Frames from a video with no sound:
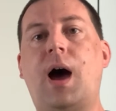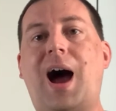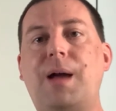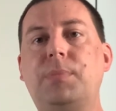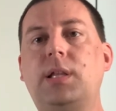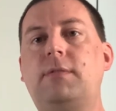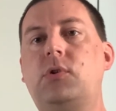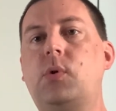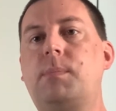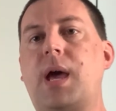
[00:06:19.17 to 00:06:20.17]
I believe
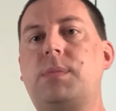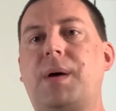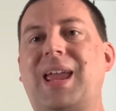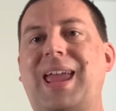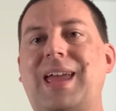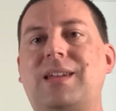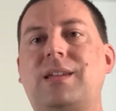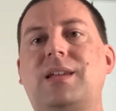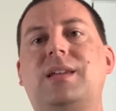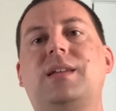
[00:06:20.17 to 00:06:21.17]
doing math by hand
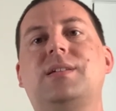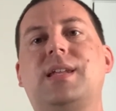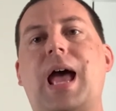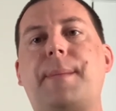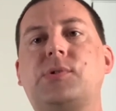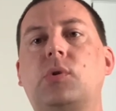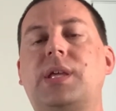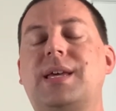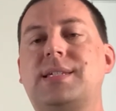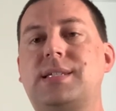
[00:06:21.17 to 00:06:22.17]
is an
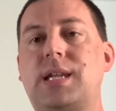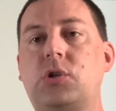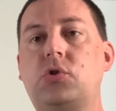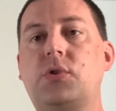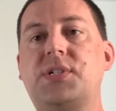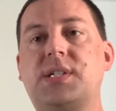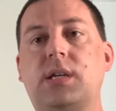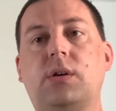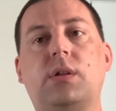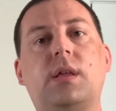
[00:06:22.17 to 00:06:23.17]
absolutely essential
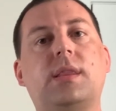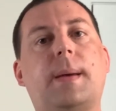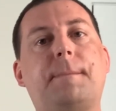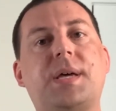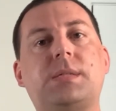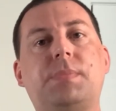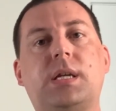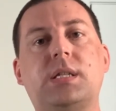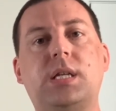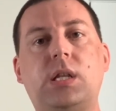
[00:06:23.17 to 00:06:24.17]
skill that must be
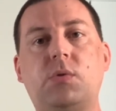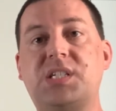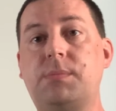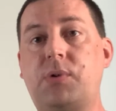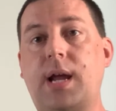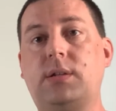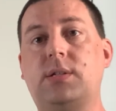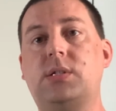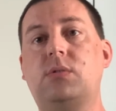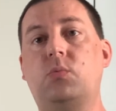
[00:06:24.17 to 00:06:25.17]
continuously
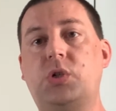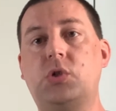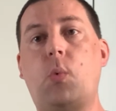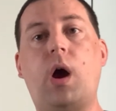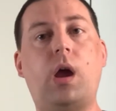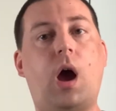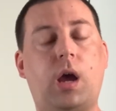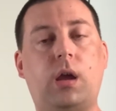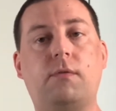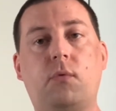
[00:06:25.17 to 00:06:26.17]
practiced, which is why
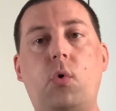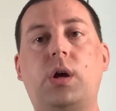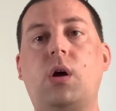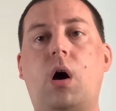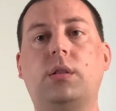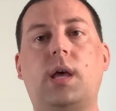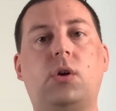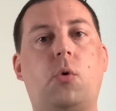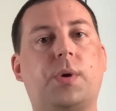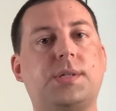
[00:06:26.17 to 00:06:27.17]
I avoid online
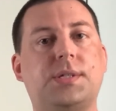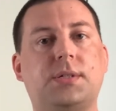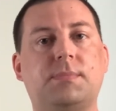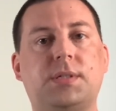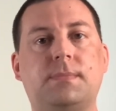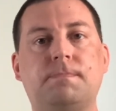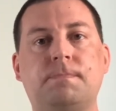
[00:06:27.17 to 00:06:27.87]
homework systems.